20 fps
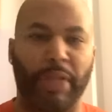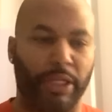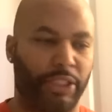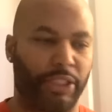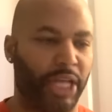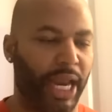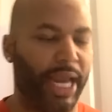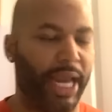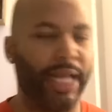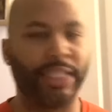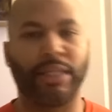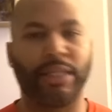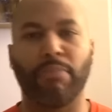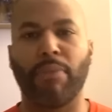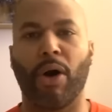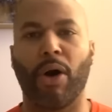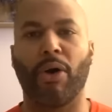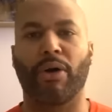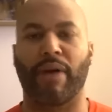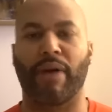change the
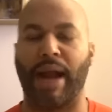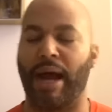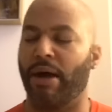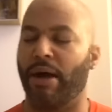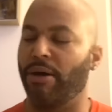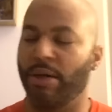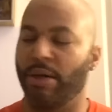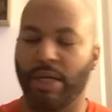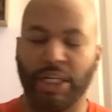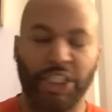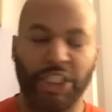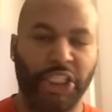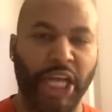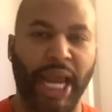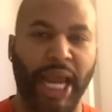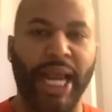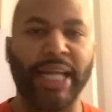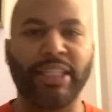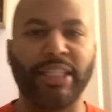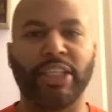motor out,
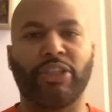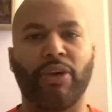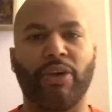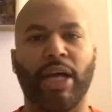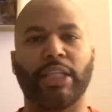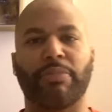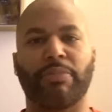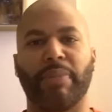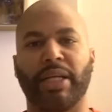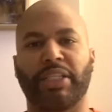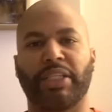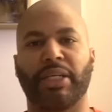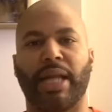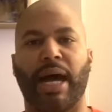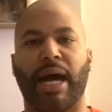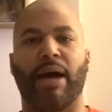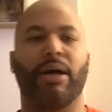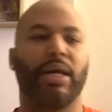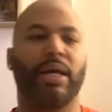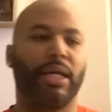change the transmission
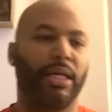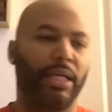out,